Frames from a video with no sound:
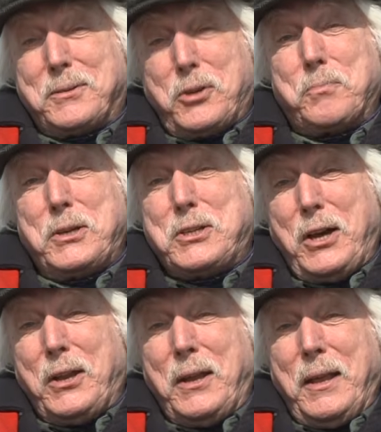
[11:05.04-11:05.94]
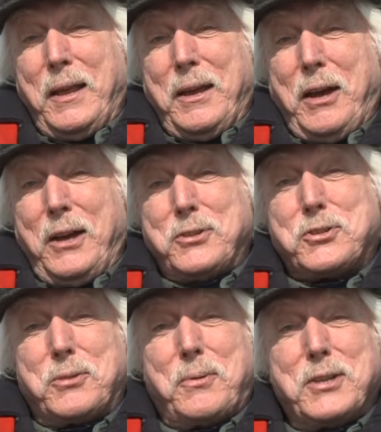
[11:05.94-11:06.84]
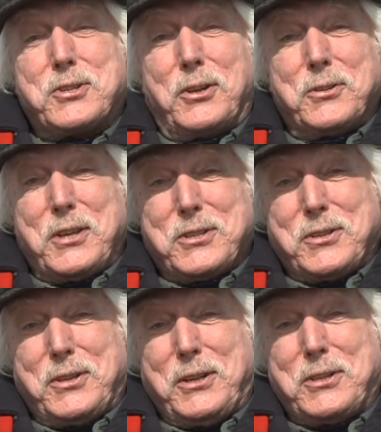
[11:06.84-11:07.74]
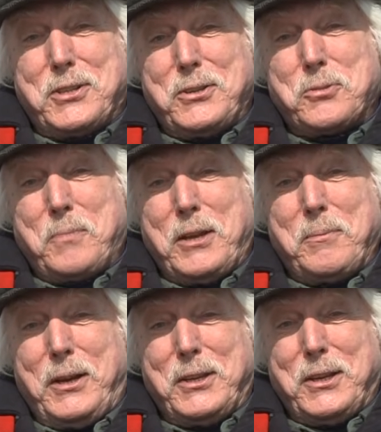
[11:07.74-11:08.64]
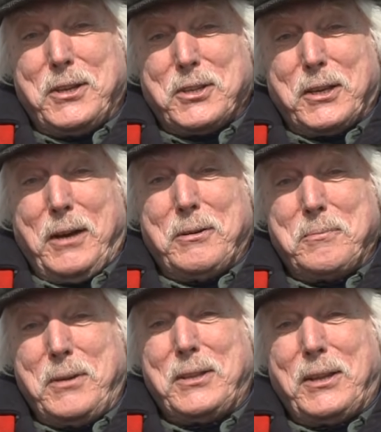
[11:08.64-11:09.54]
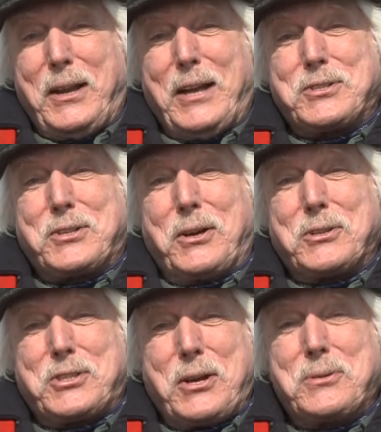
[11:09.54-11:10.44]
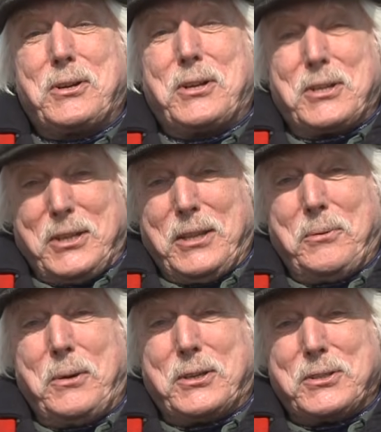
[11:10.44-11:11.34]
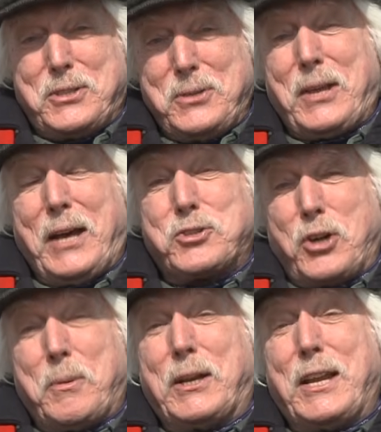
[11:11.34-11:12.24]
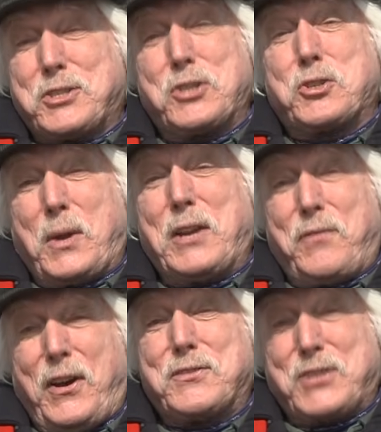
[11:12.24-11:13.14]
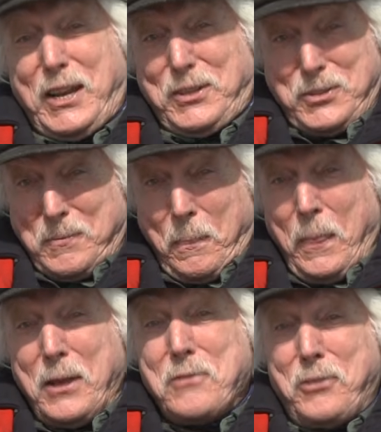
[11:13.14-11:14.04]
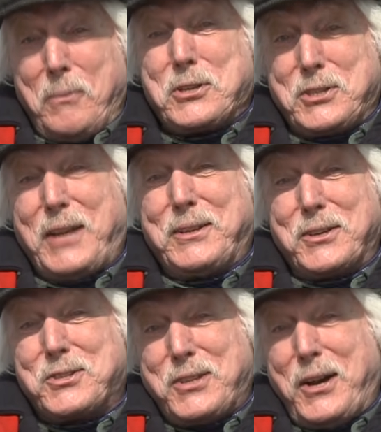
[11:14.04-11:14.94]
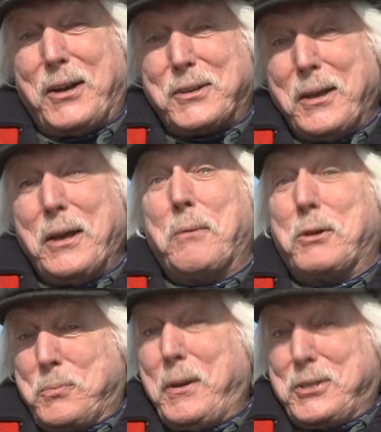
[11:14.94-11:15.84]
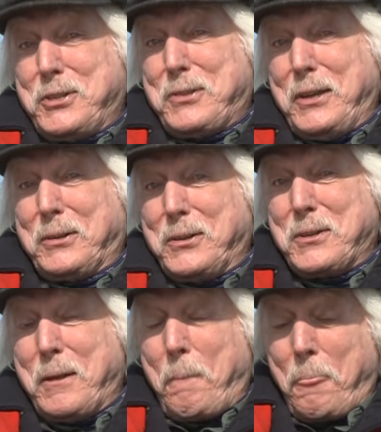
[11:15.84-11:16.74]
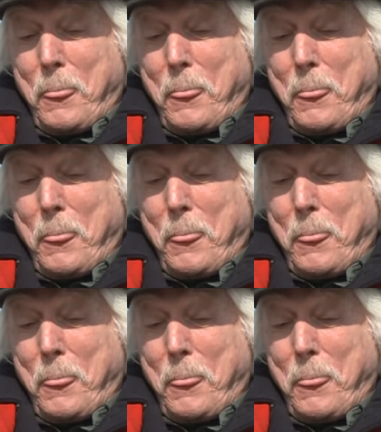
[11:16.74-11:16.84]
could be done. I used to race Contessa 32s many years ago, and me and the lads got so good at it that we could do that job in less than 25 seconds from a standing start, which makes you think, doesn't it?